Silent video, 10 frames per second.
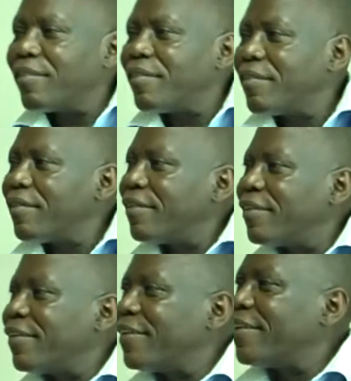Okay,
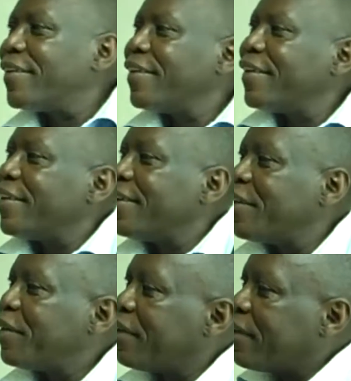so all
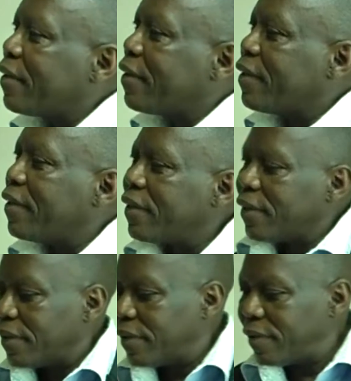of the answers from
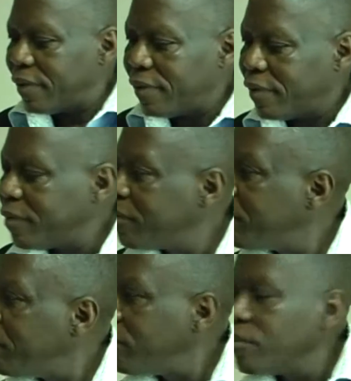all
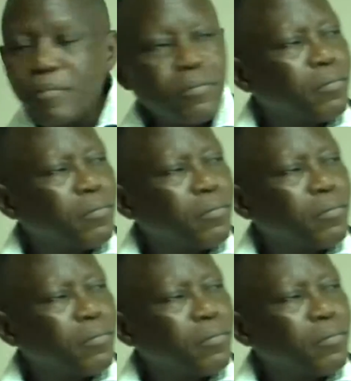of the focus